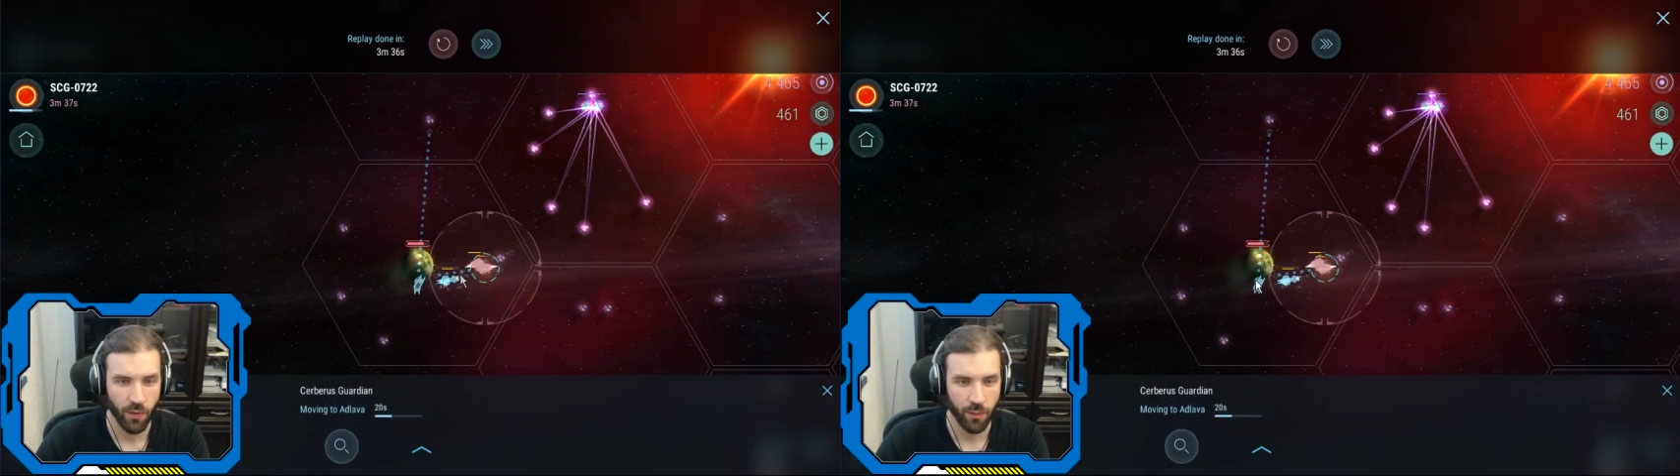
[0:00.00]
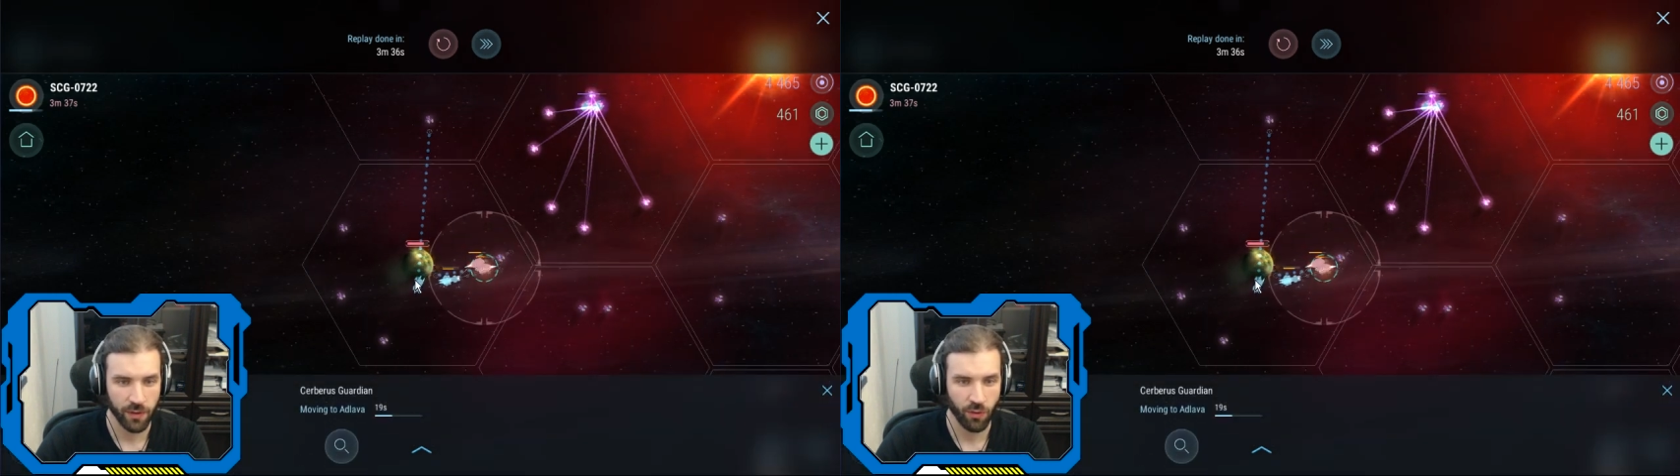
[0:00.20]

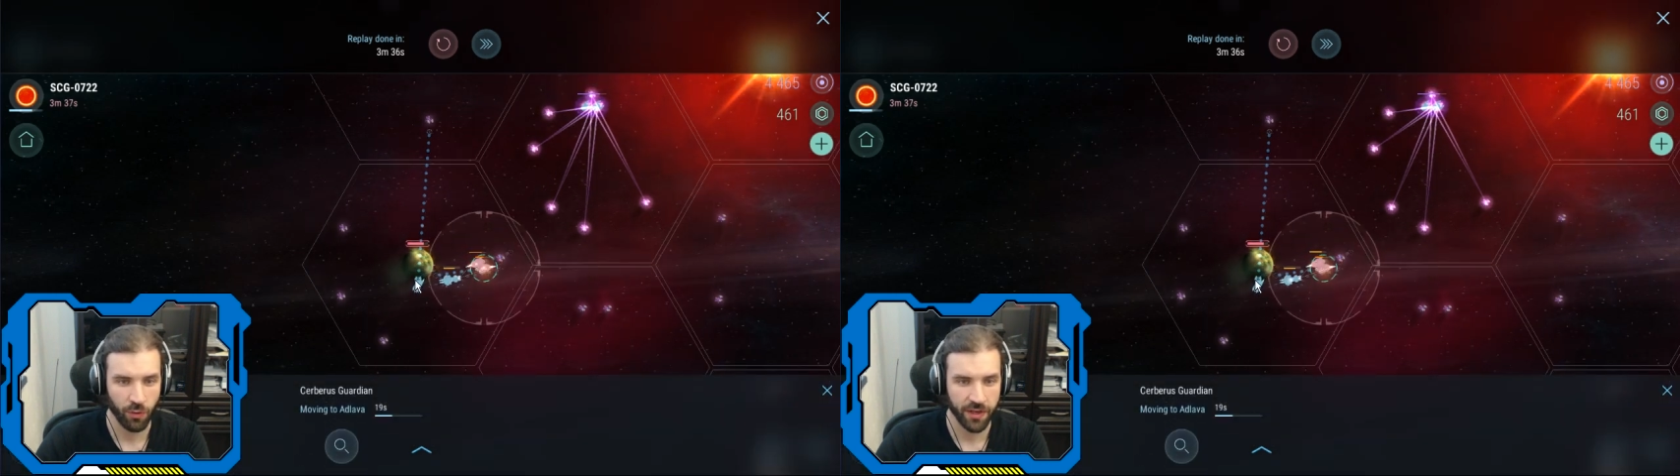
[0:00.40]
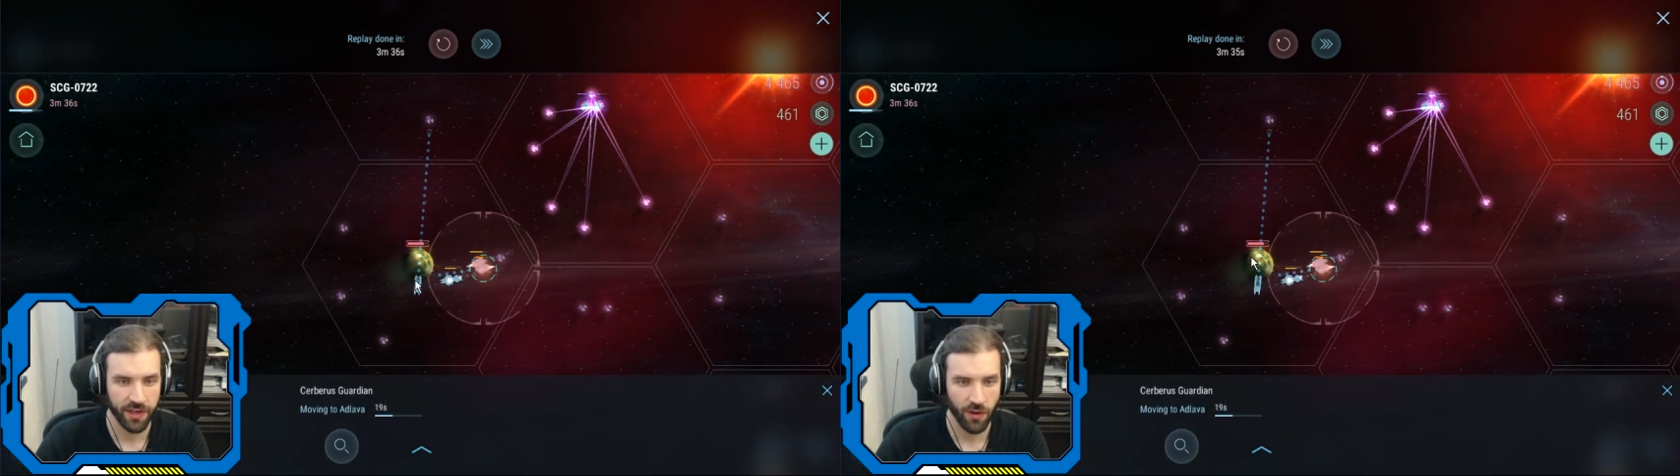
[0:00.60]
will
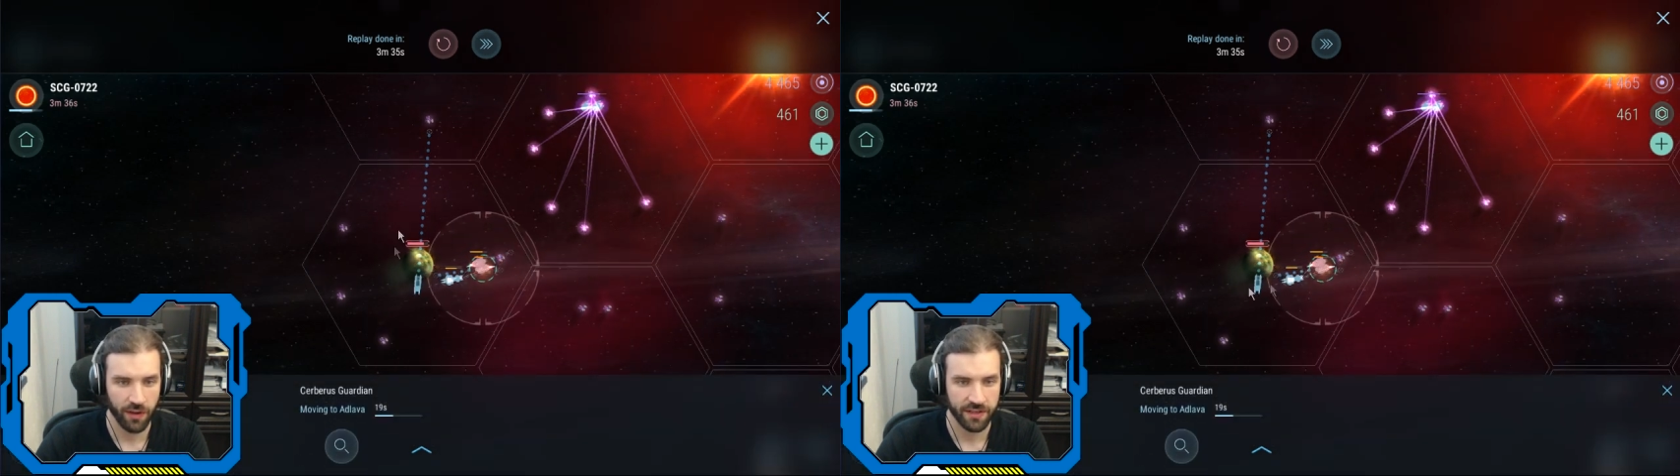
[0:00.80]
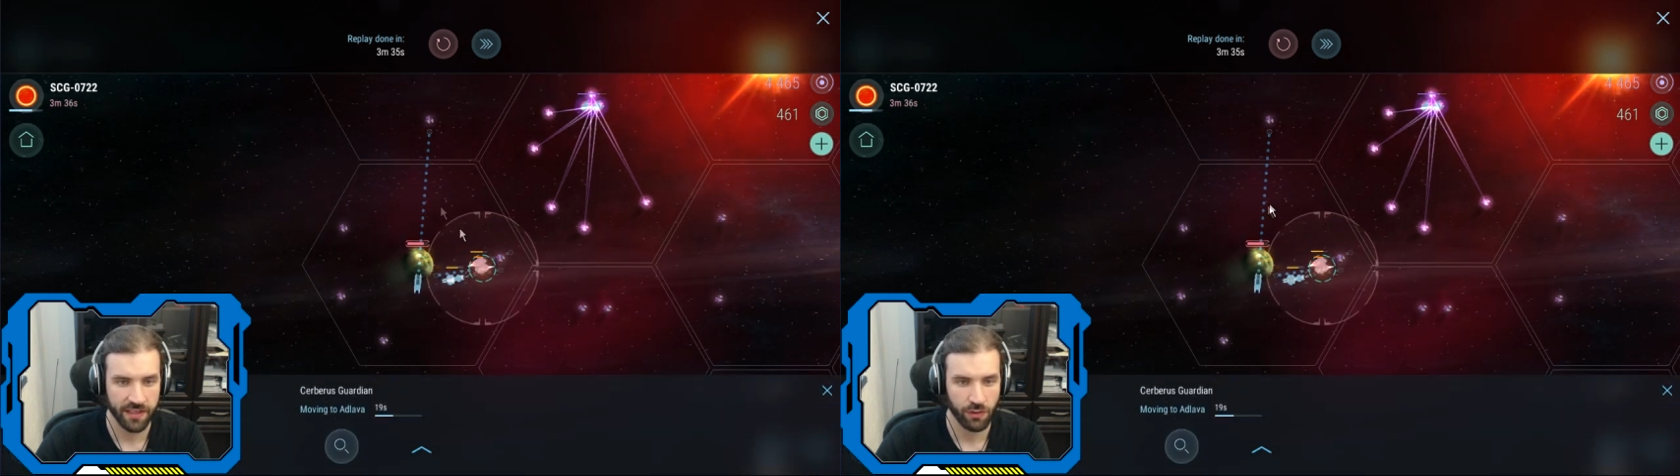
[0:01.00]
go here
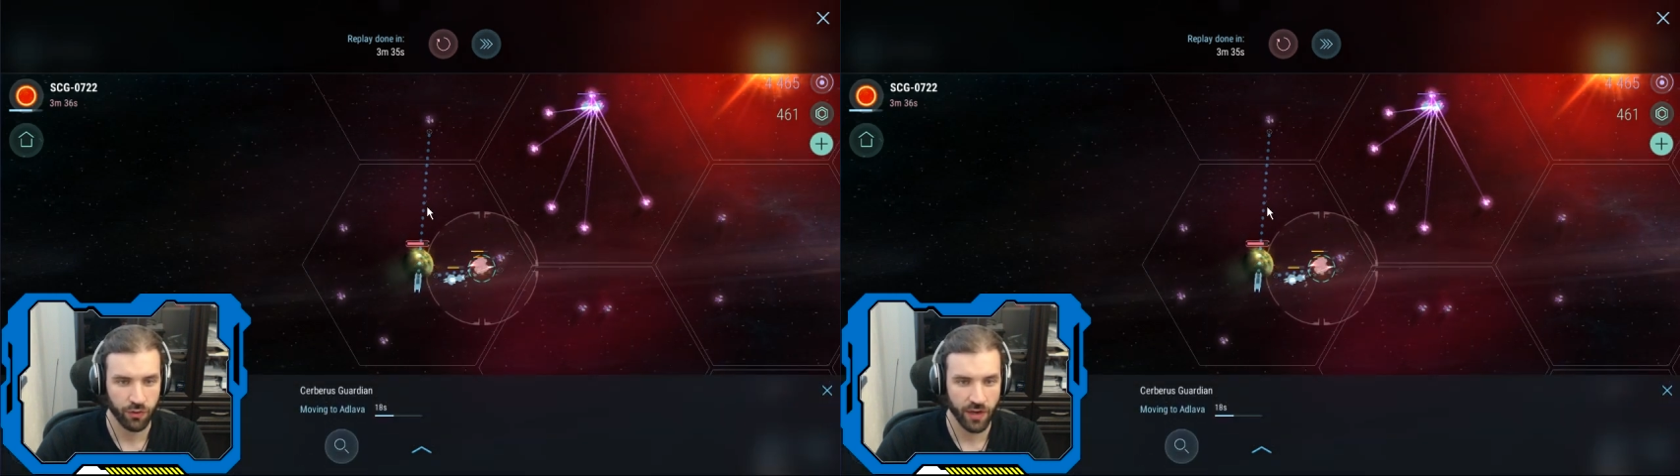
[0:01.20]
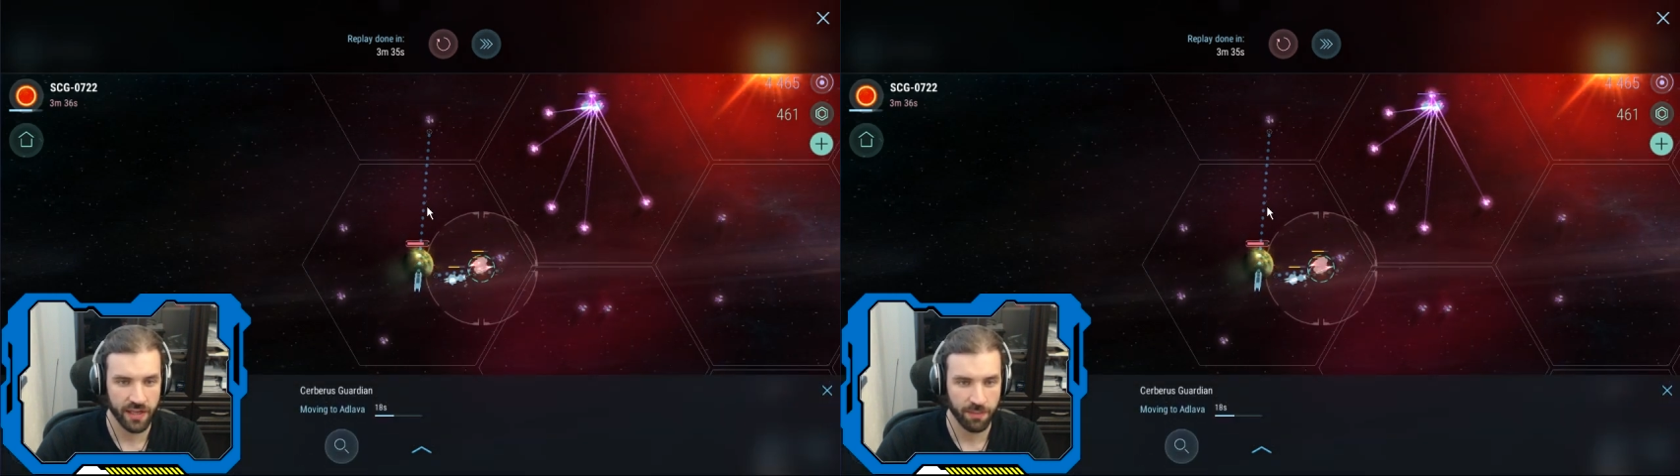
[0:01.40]
and kill the
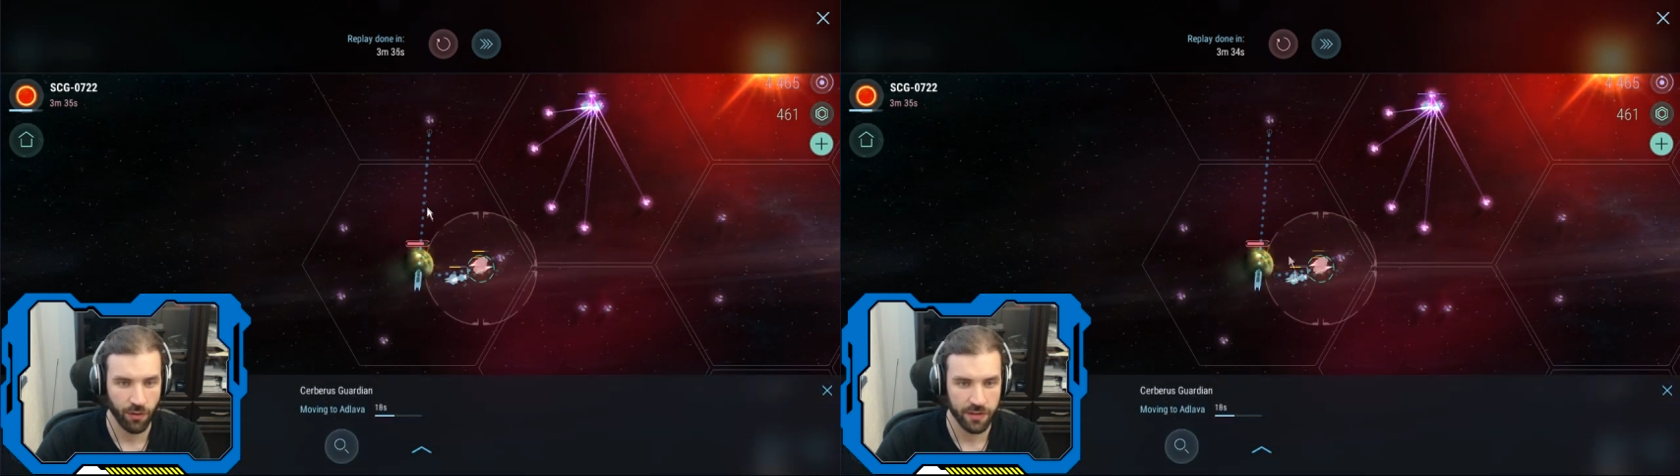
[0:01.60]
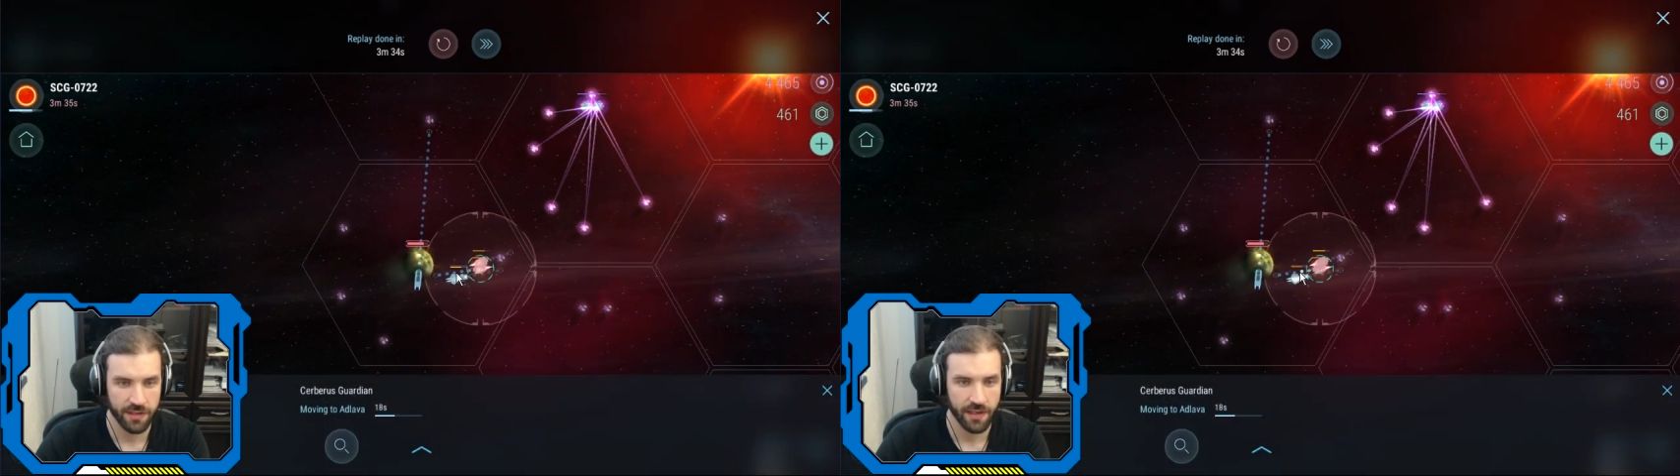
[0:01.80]

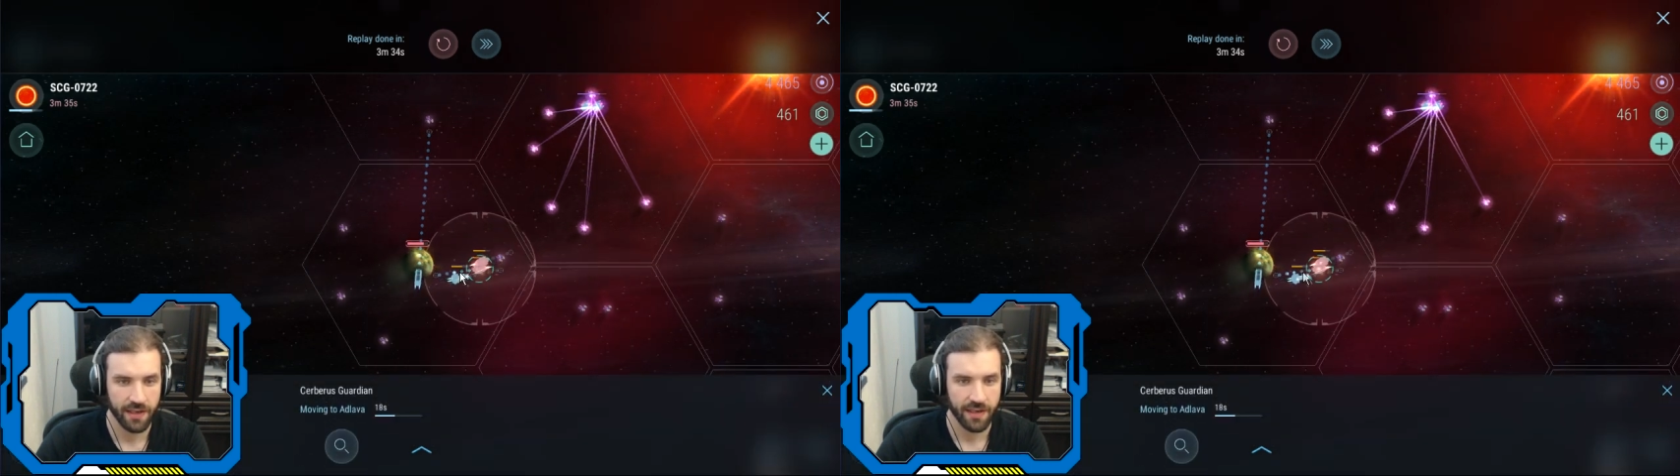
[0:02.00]
transports,